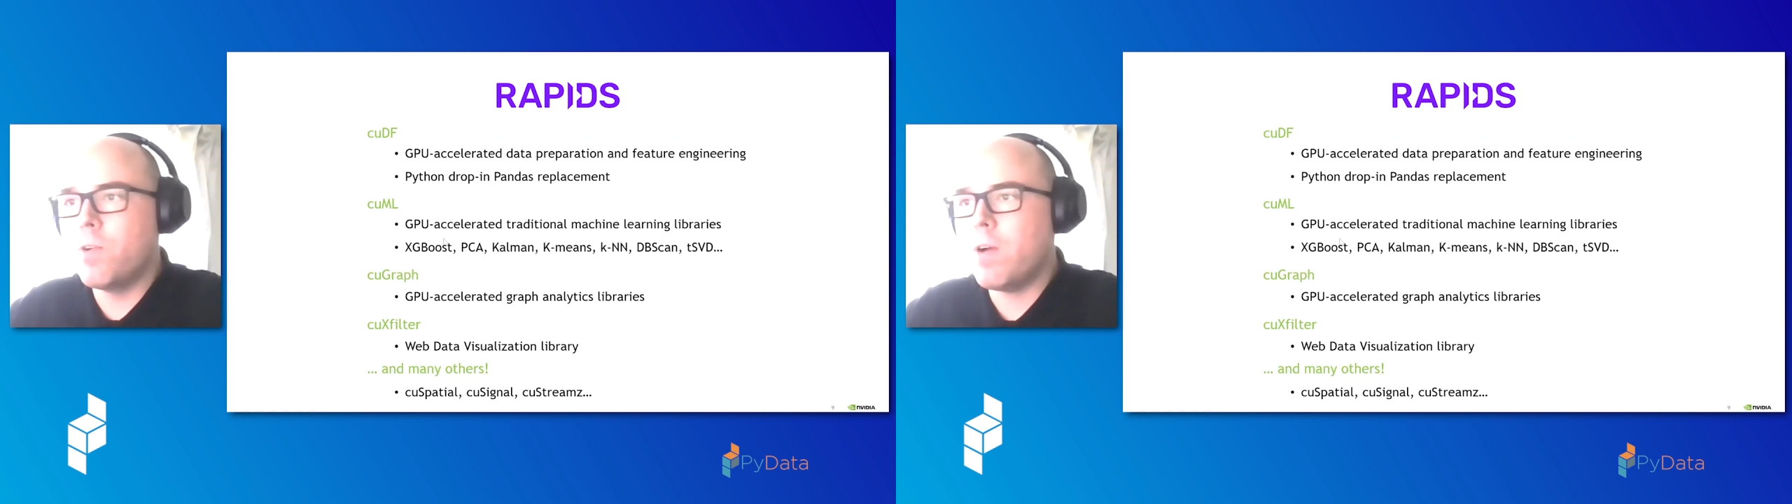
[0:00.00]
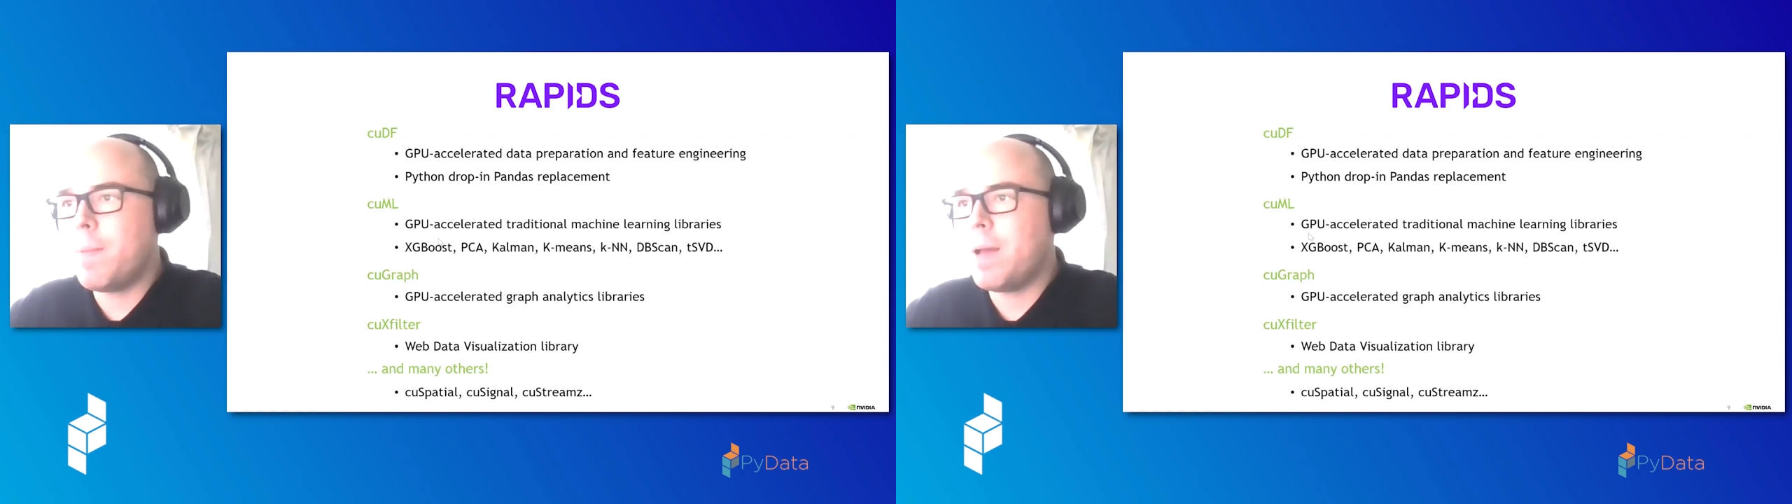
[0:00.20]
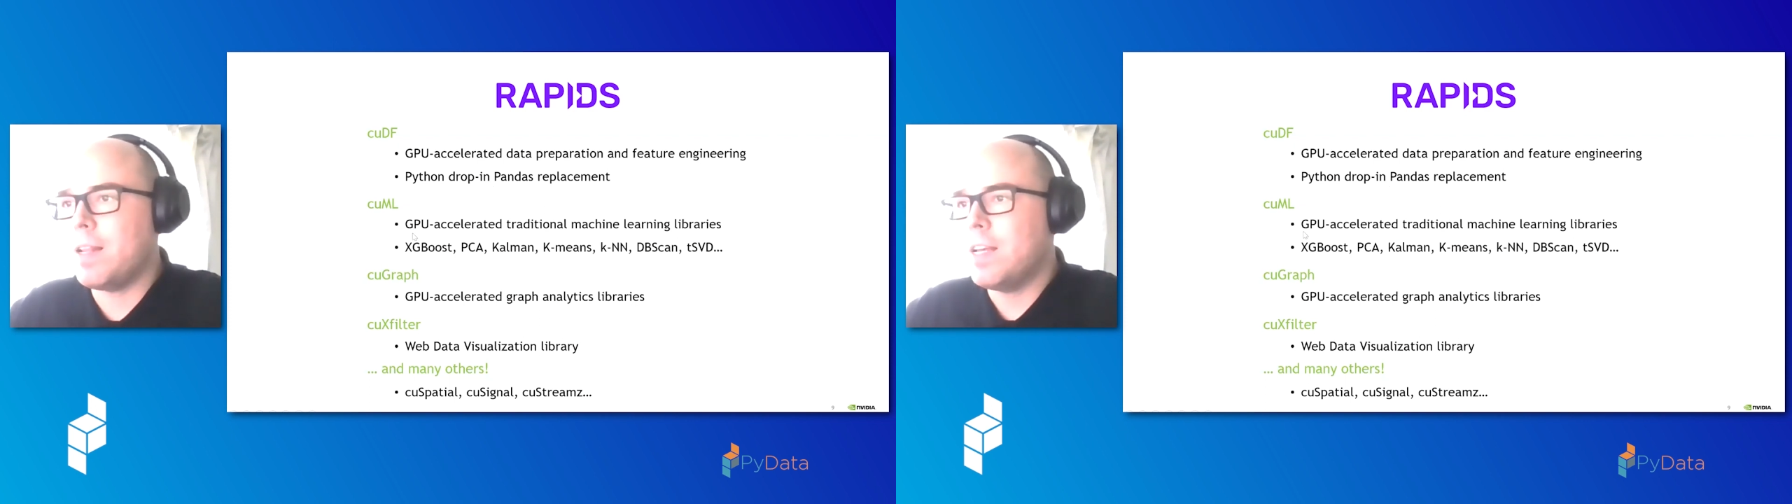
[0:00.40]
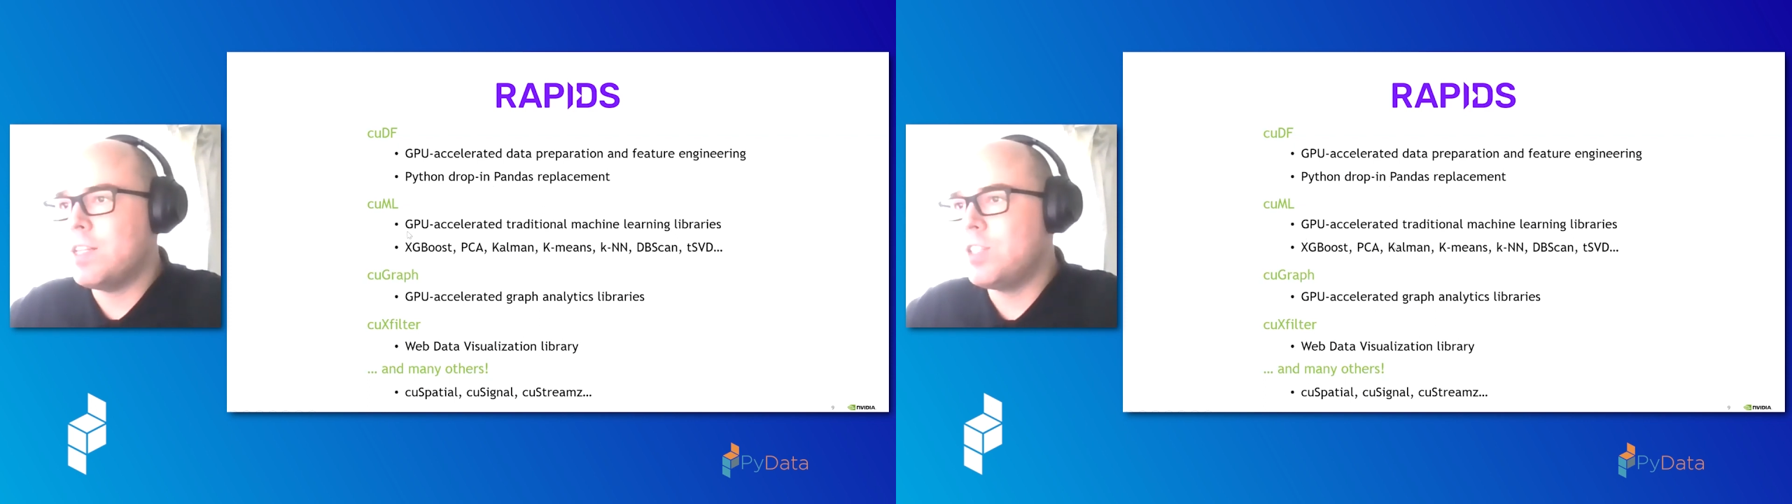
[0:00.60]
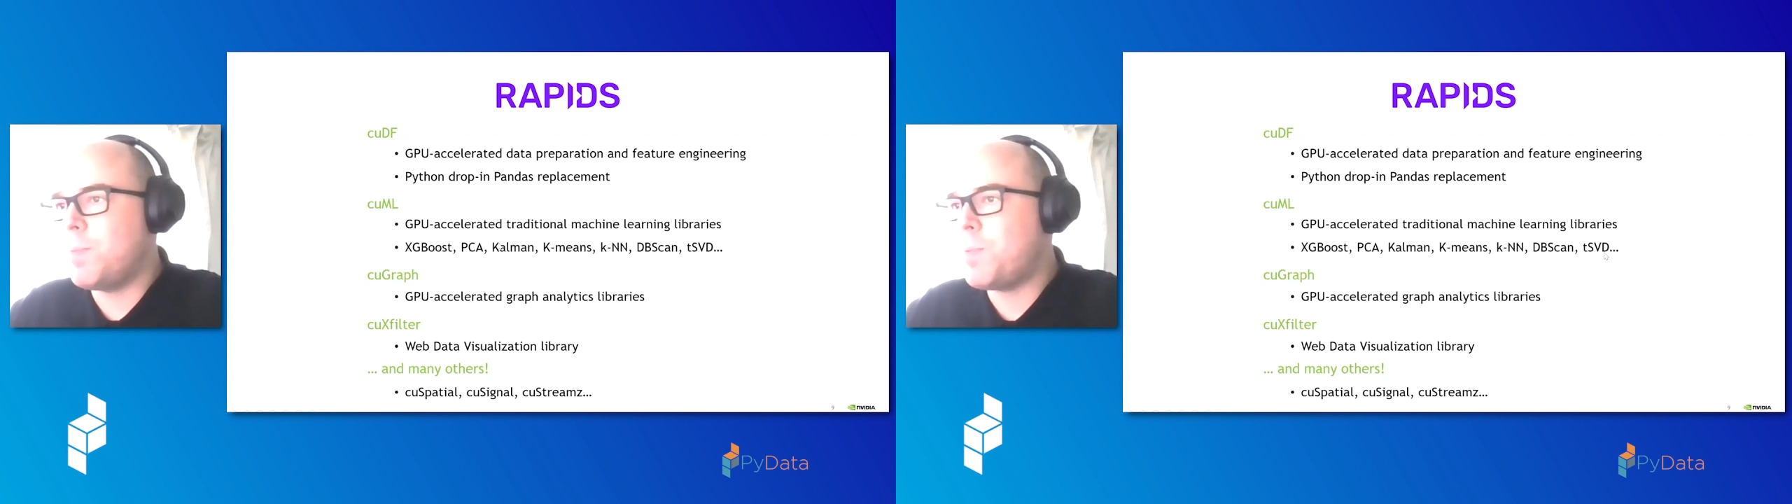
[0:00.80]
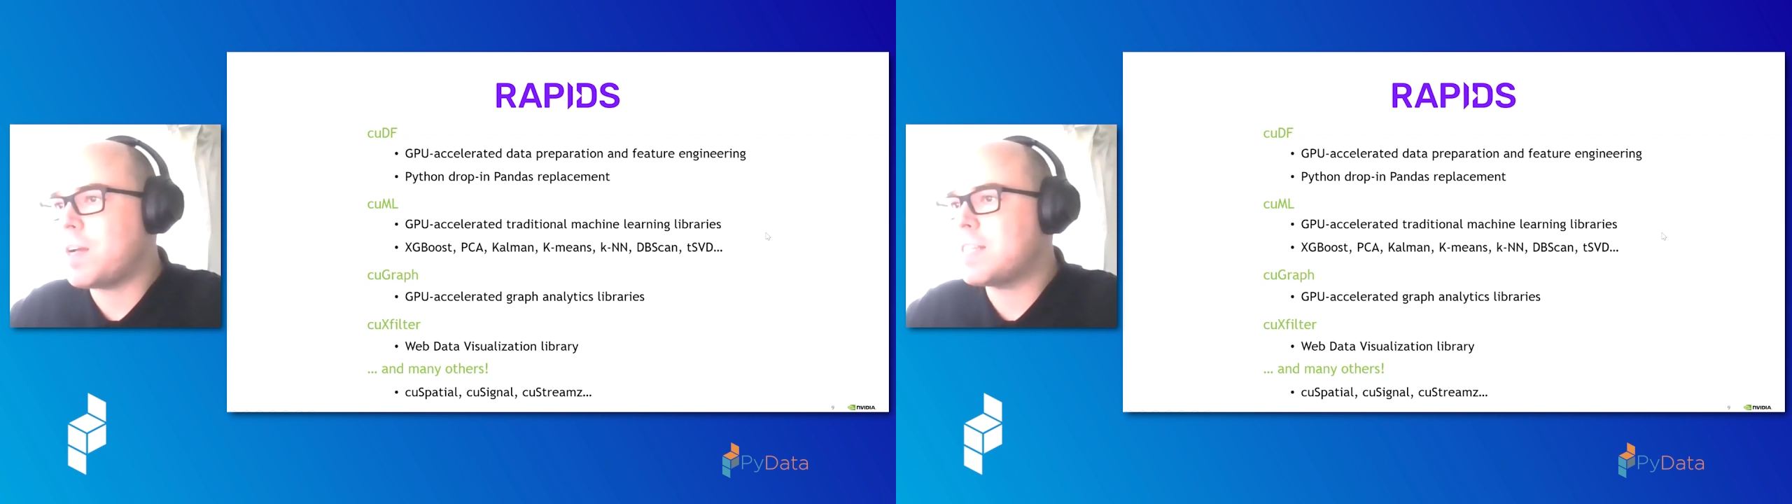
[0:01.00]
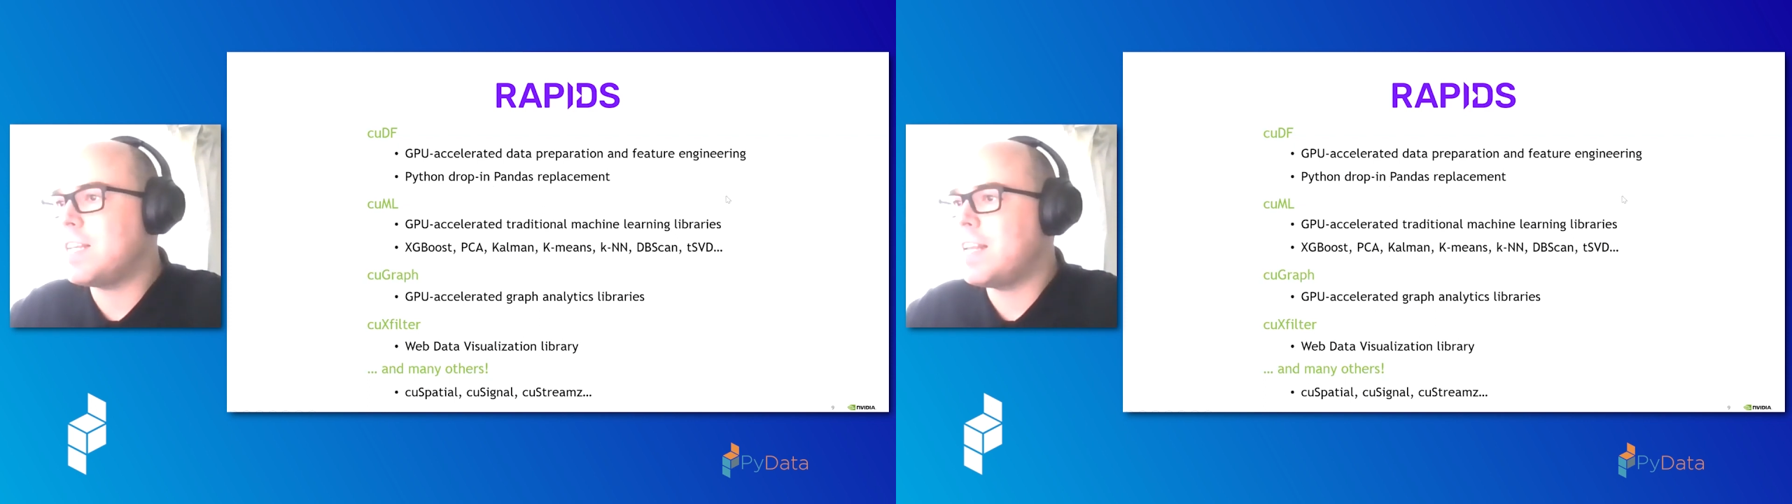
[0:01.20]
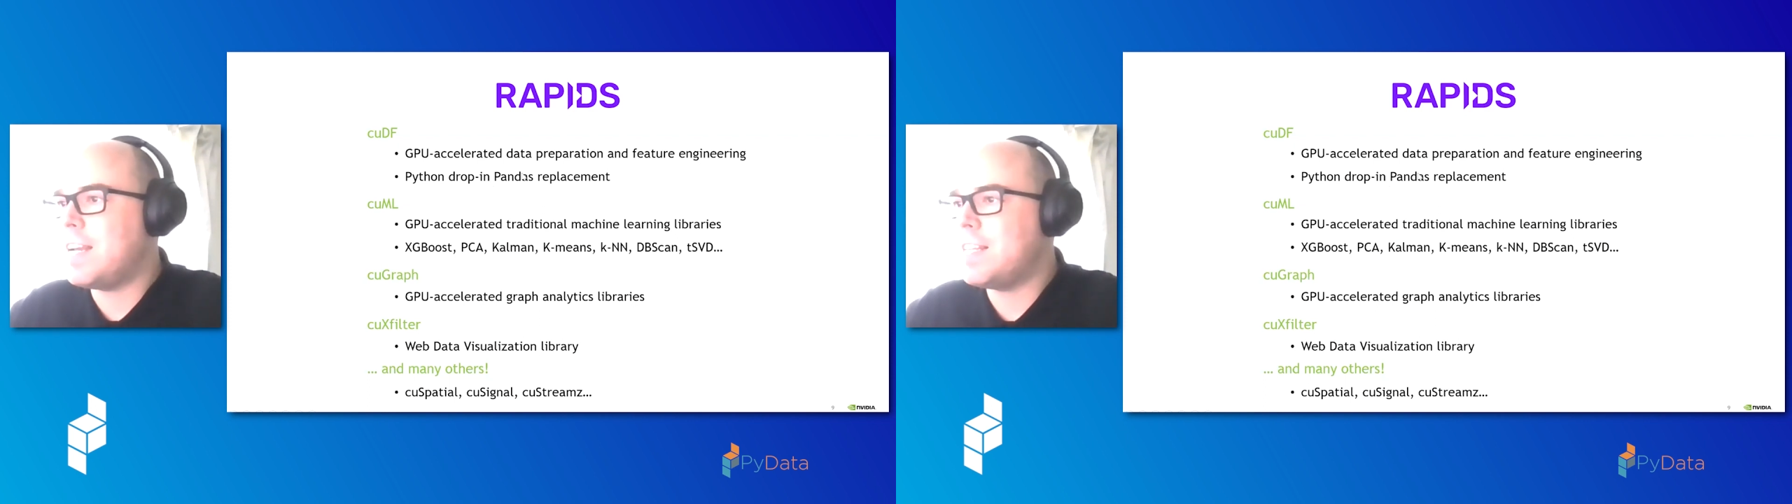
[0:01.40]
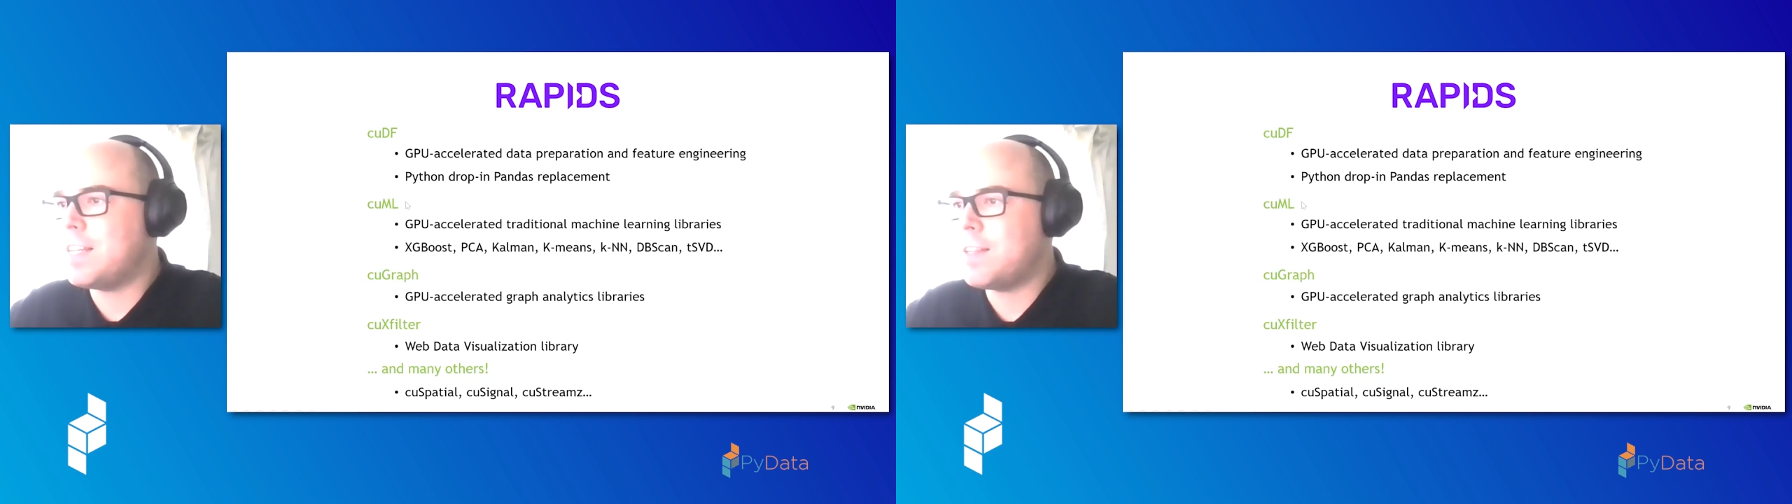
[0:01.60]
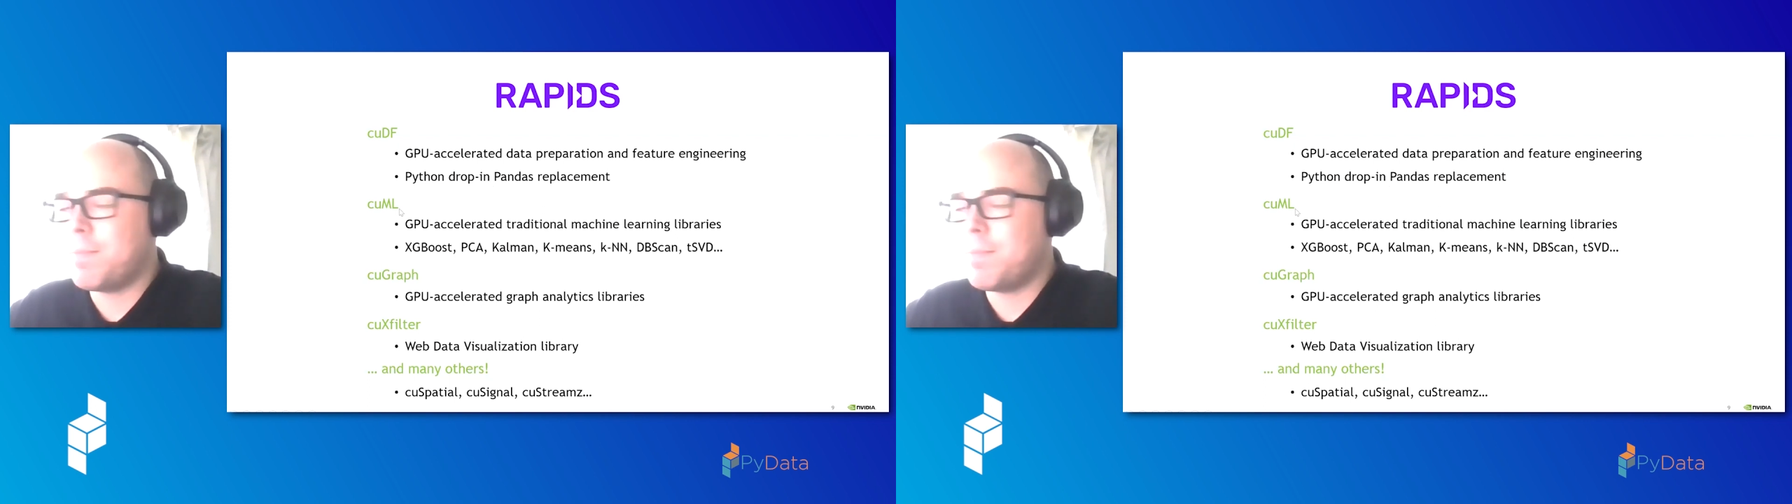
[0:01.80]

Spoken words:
QML, GPU accelerated